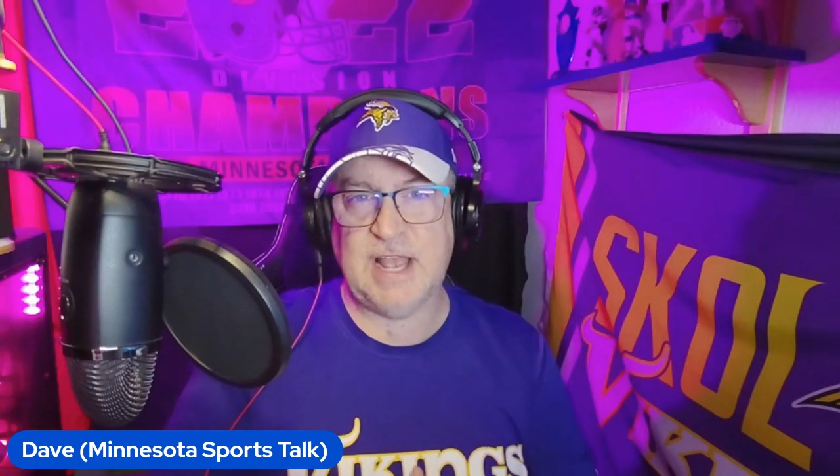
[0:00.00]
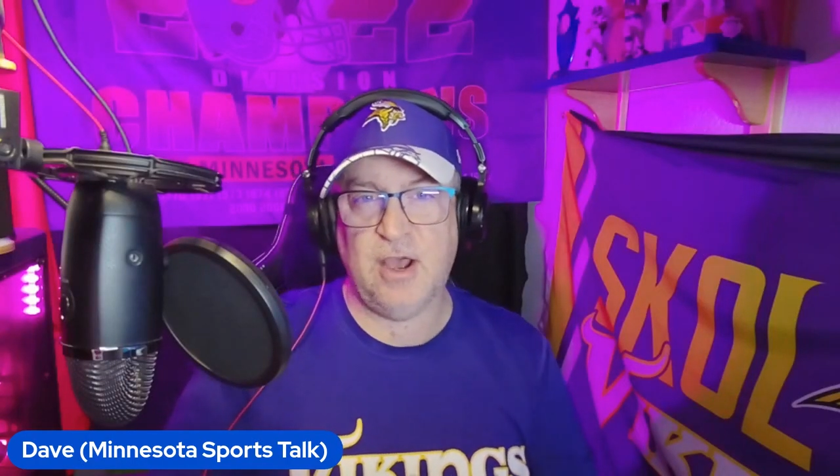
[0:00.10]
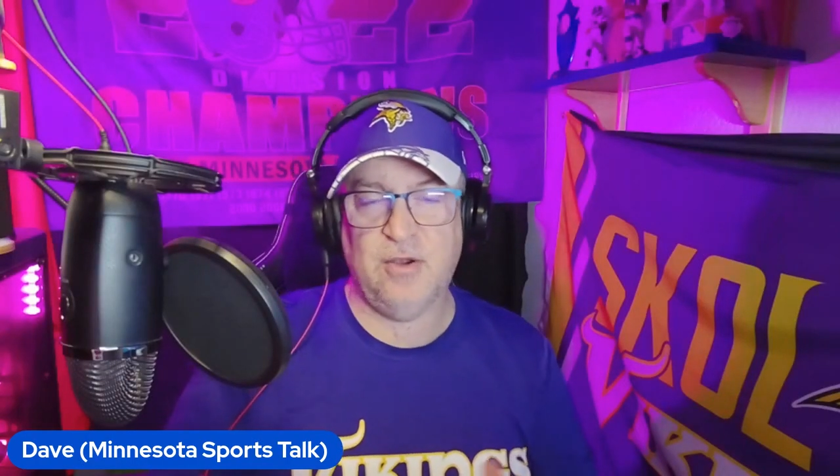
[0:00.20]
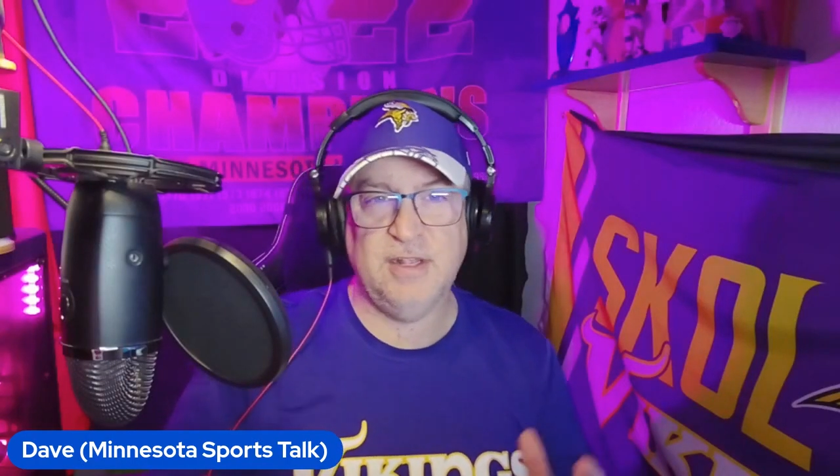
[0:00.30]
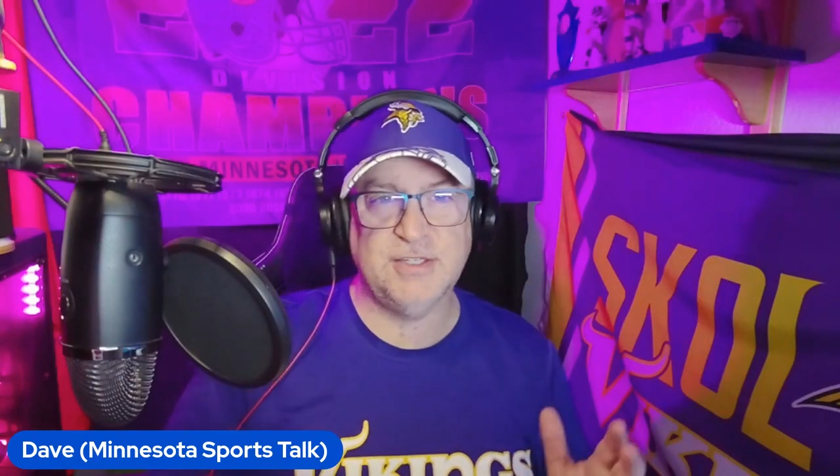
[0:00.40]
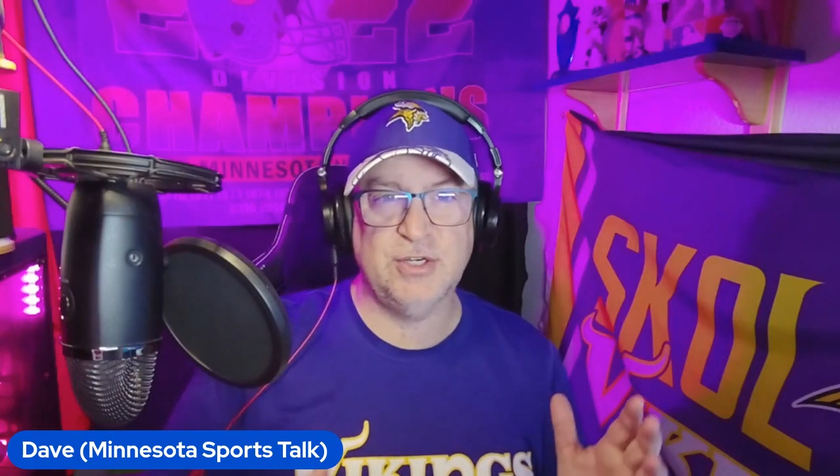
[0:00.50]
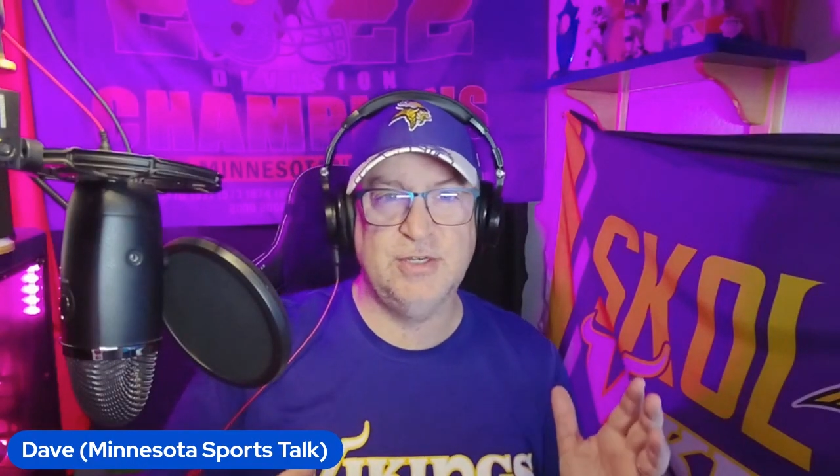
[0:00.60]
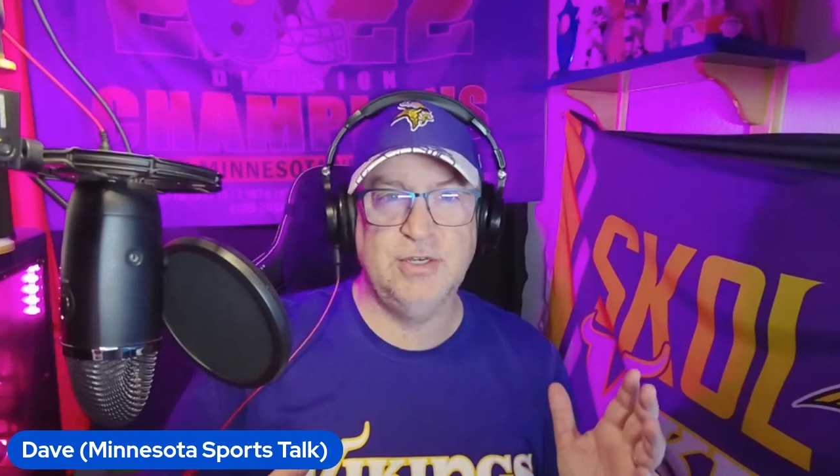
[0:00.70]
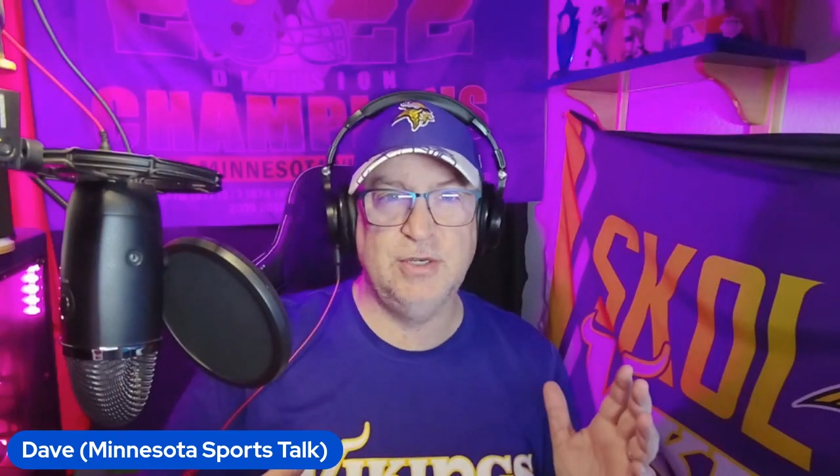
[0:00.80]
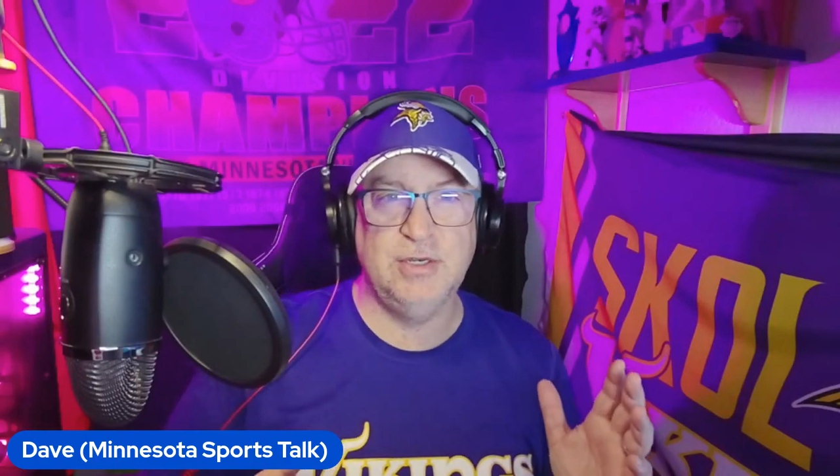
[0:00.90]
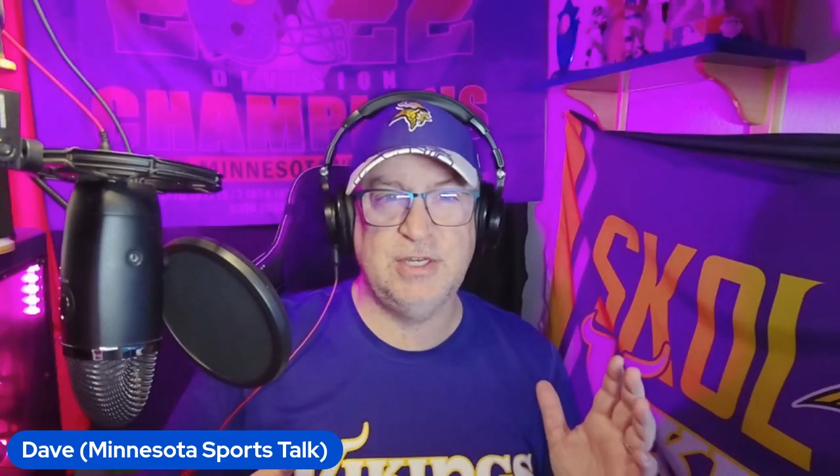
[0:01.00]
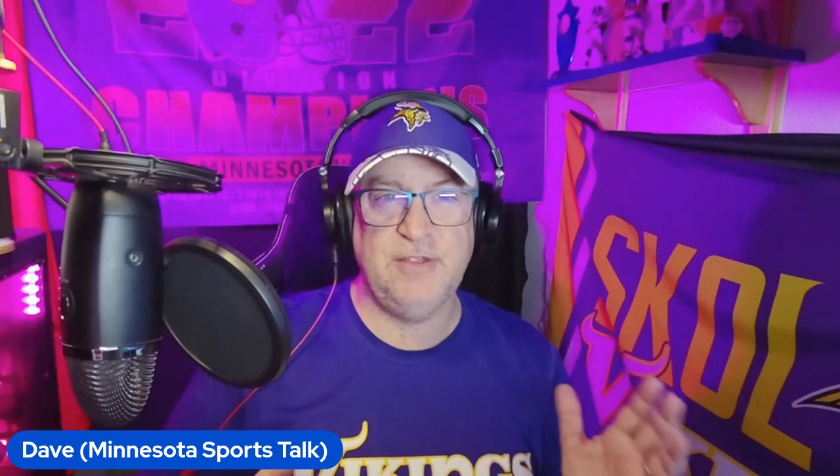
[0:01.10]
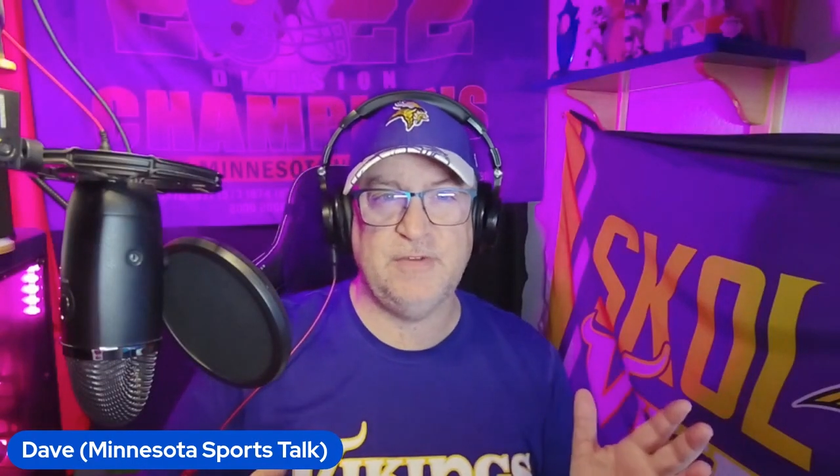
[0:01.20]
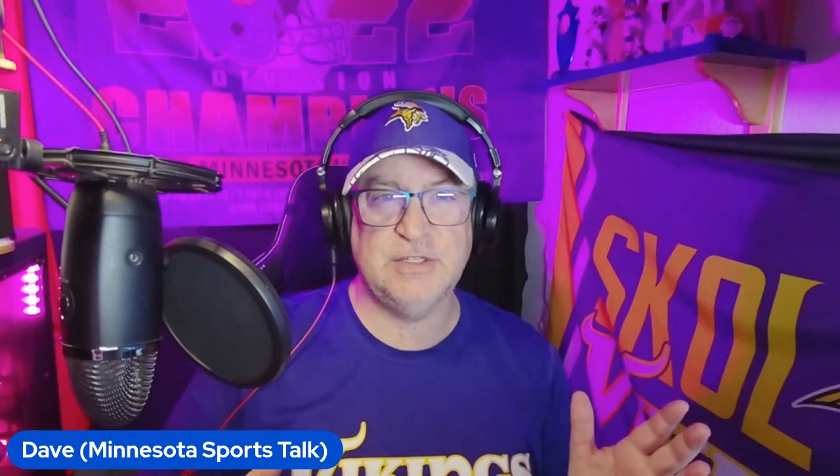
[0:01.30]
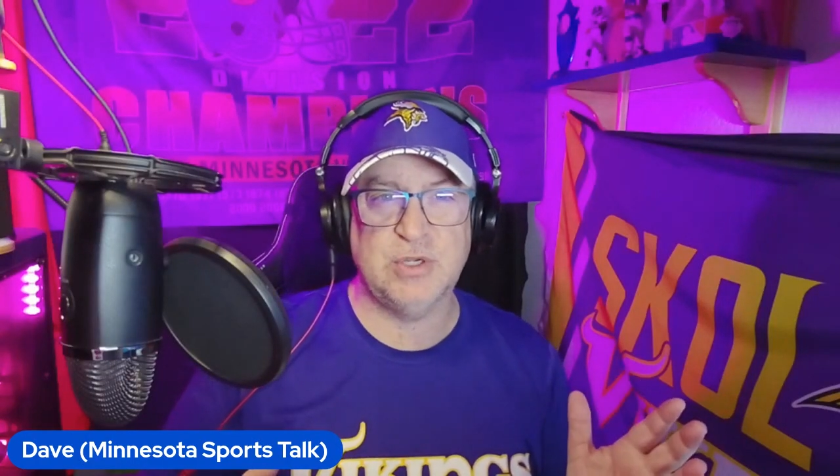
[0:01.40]
out as our
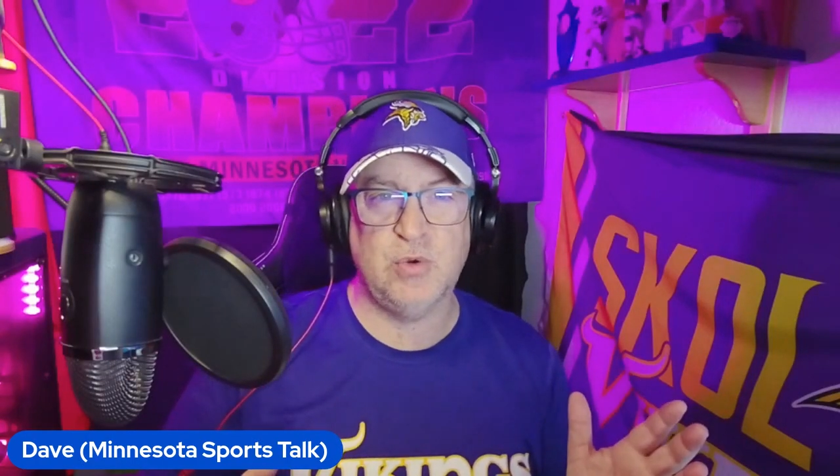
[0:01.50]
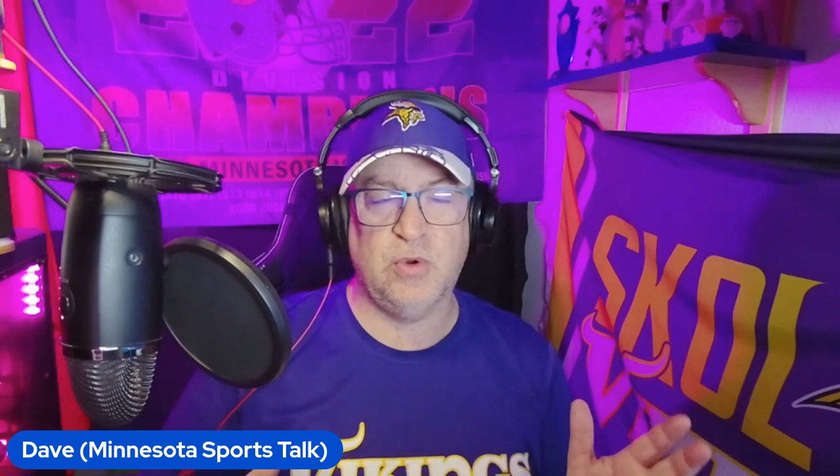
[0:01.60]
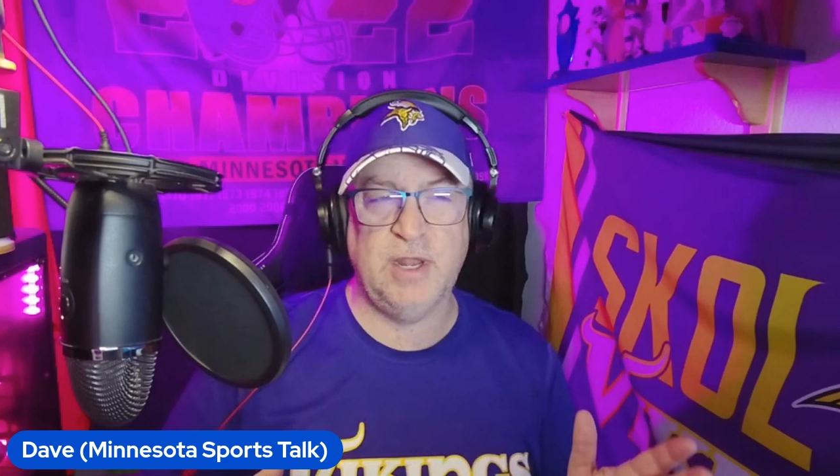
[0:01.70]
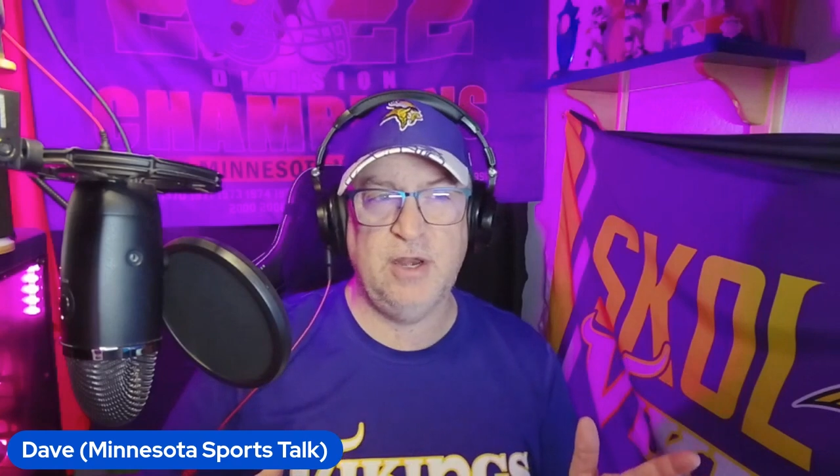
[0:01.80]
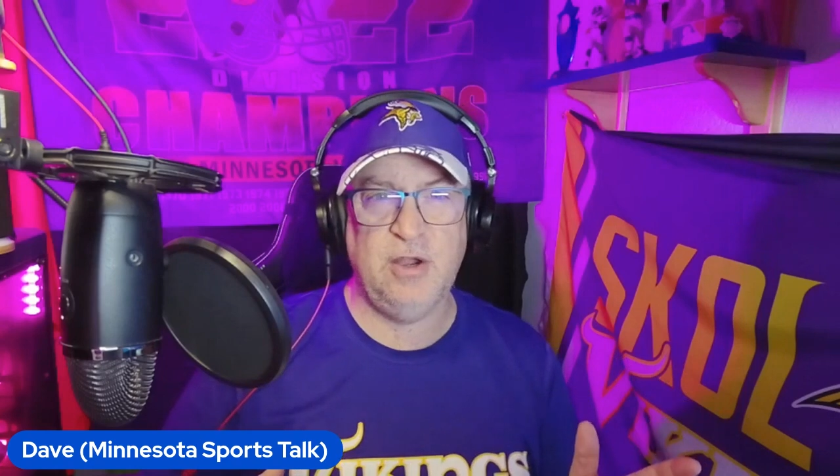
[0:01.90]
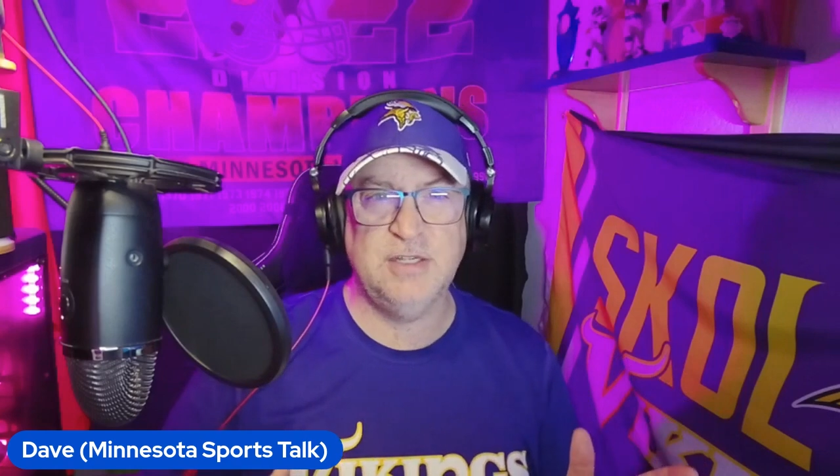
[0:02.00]
defensive coordinator?